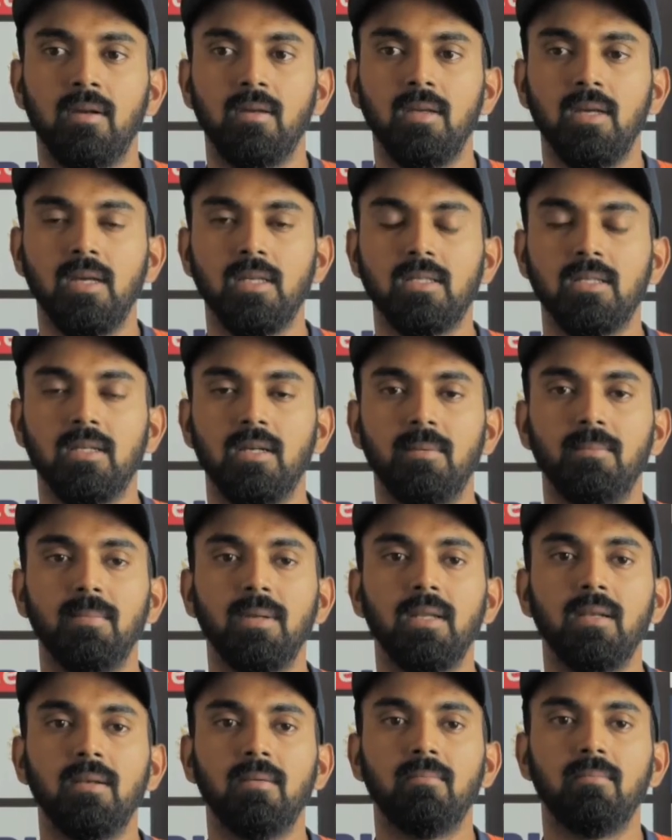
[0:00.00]
Yes, I
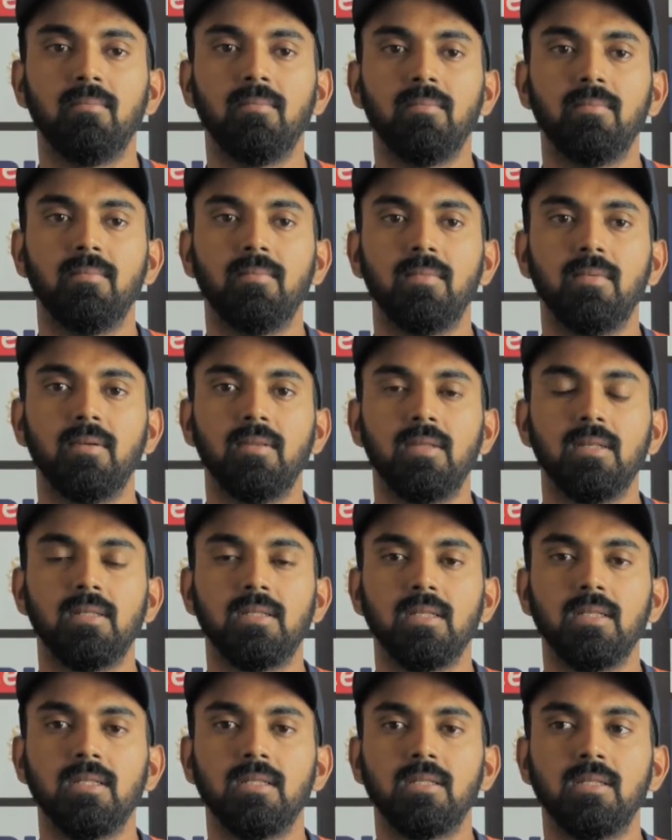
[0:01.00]
mean,
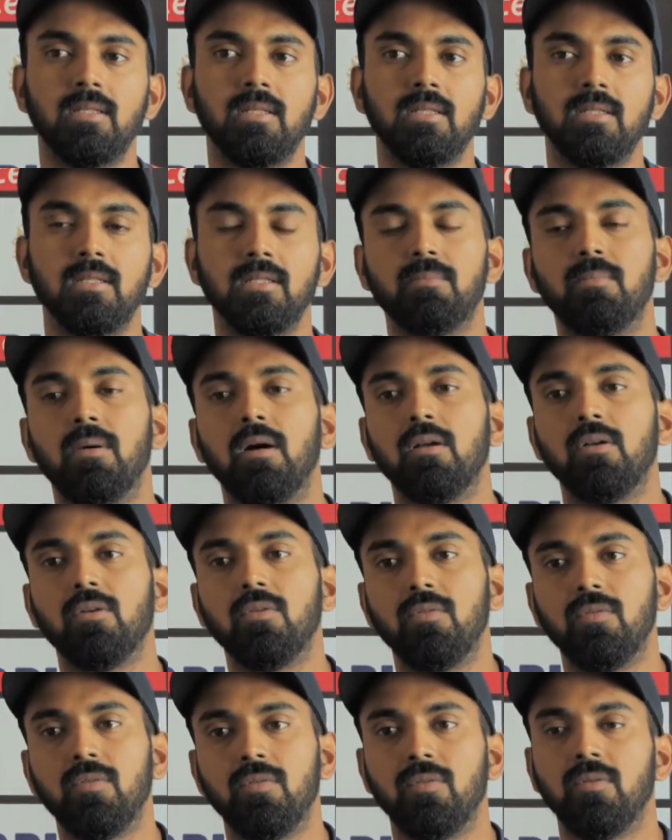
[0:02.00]
this is part
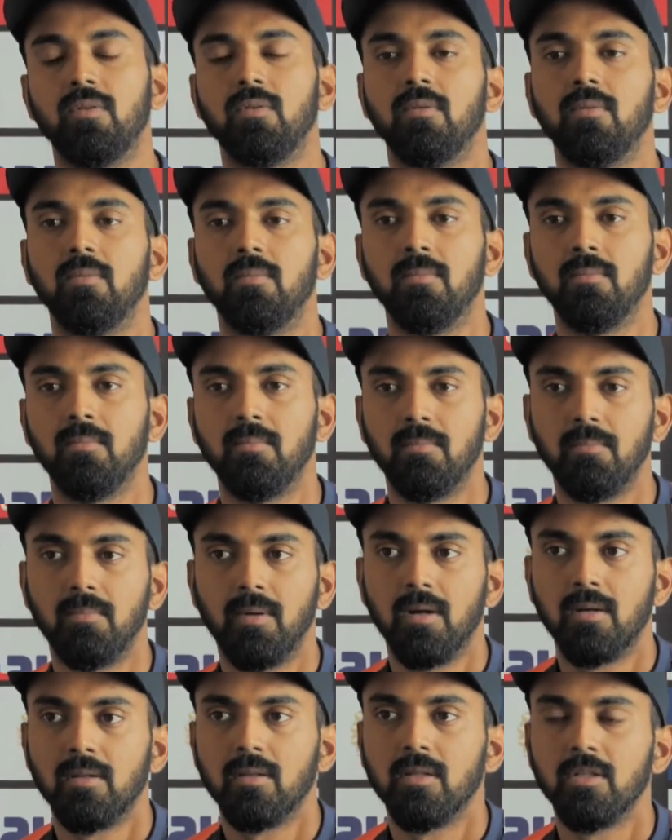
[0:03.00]
of
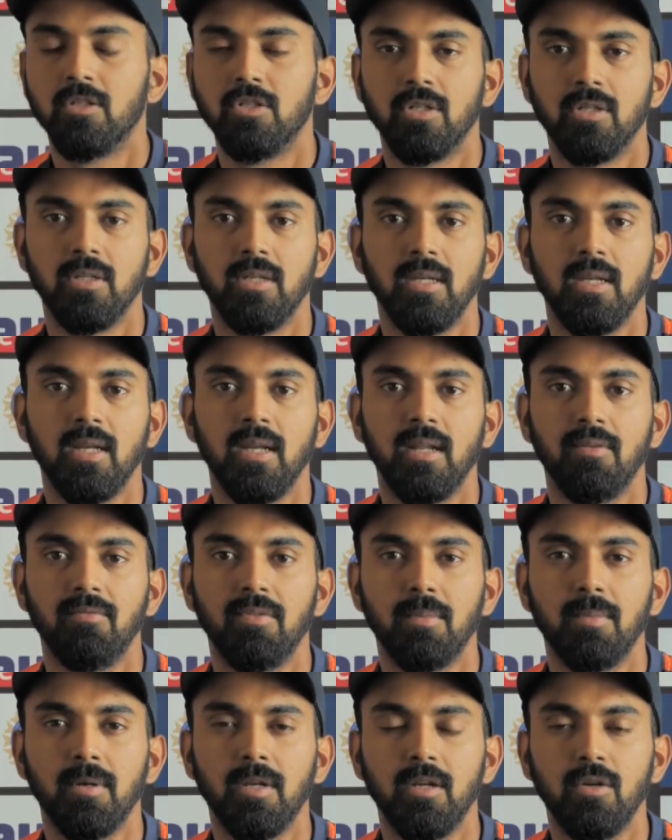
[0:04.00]
the journey, and
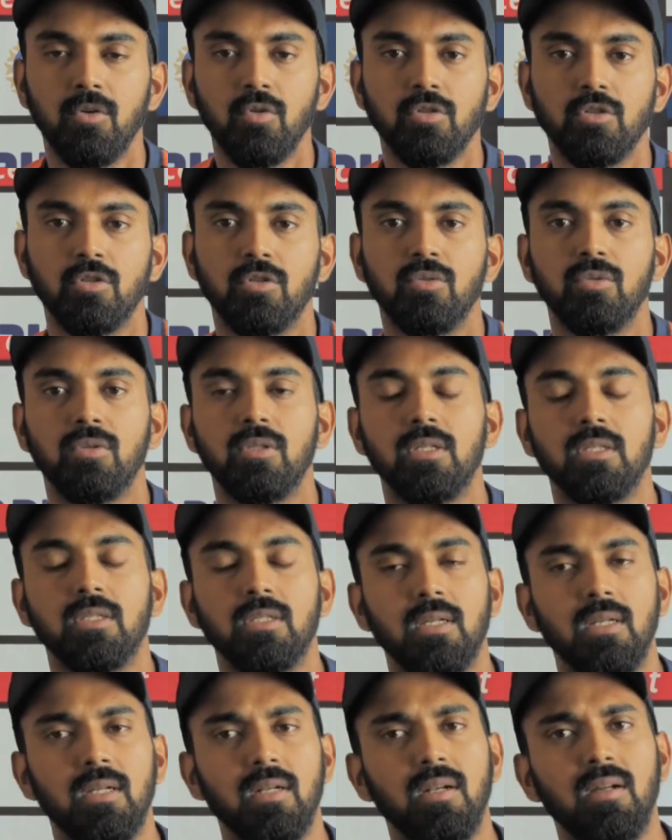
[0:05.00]
everybody goes through
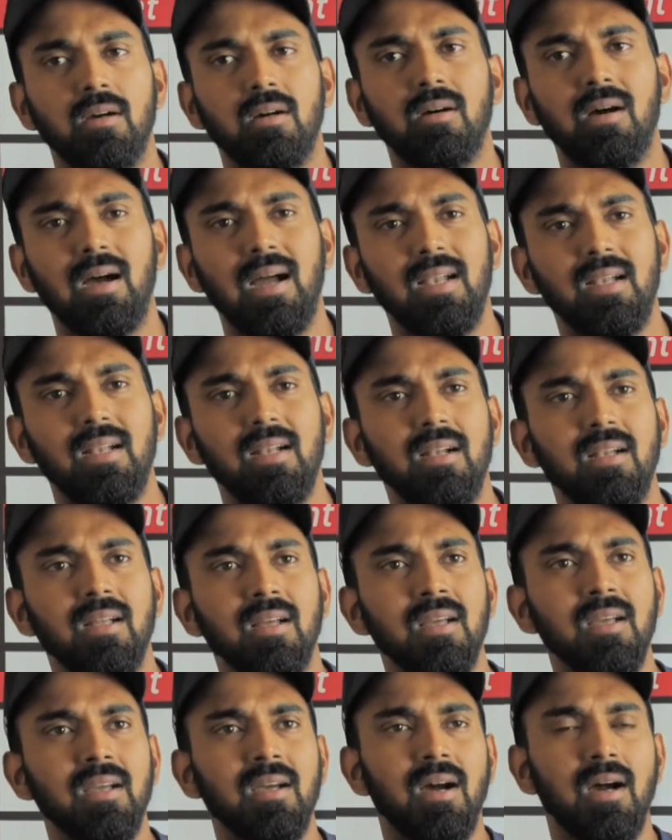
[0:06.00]
this. And I
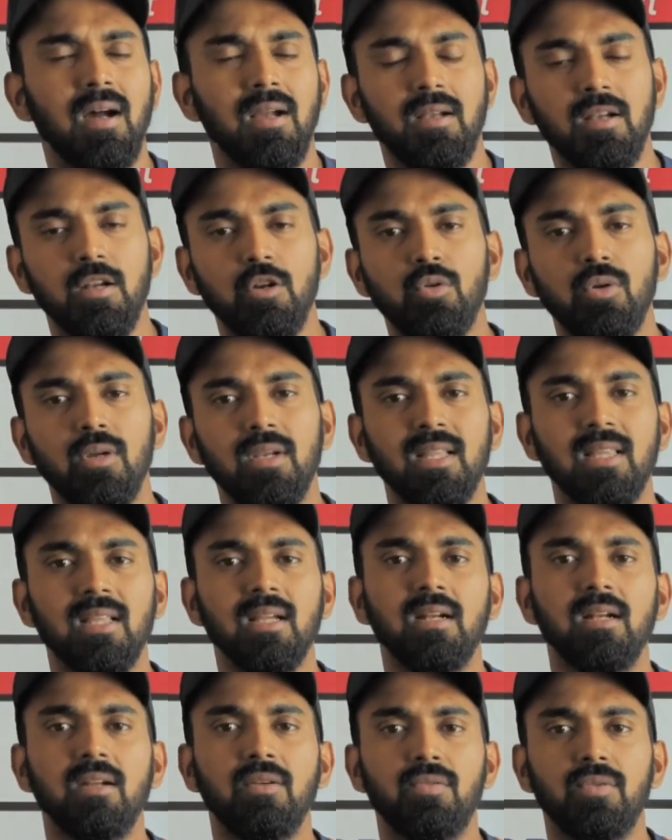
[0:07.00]
didn't do
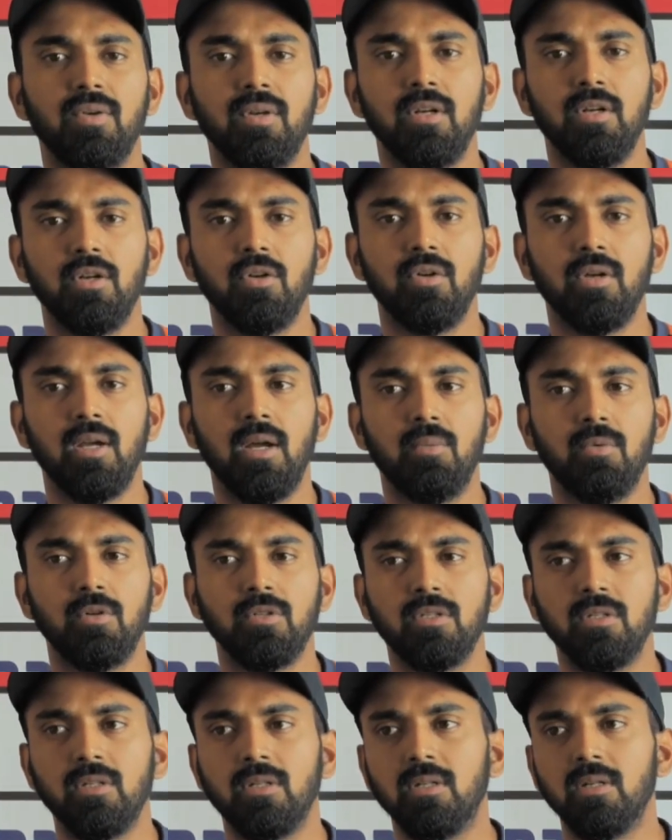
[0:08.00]
anything different, or I
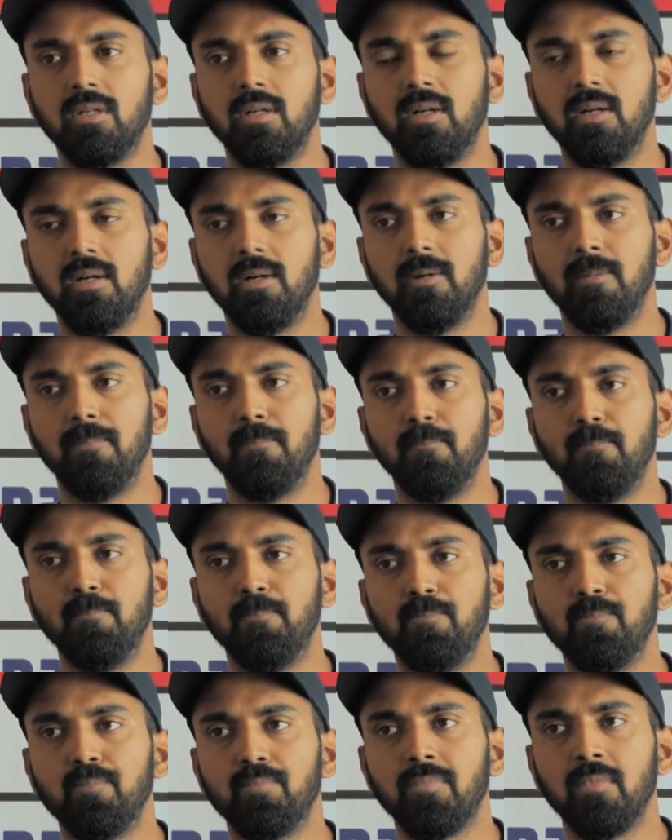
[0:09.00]
wasn't too